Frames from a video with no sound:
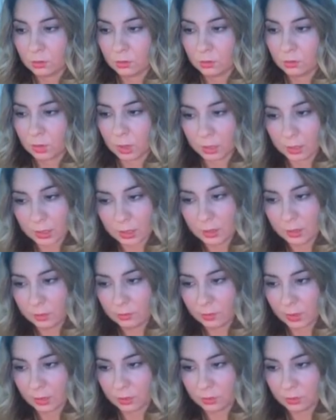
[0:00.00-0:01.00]
working in
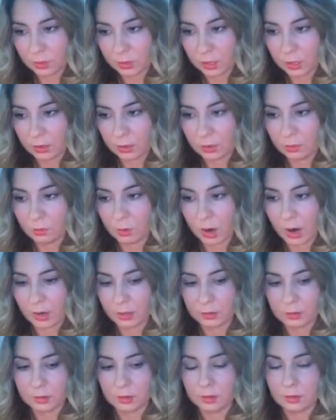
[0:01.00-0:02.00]
veterinary
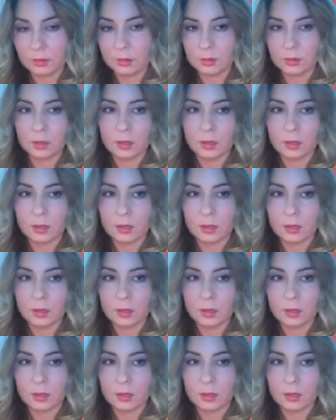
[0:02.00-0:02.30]
practice,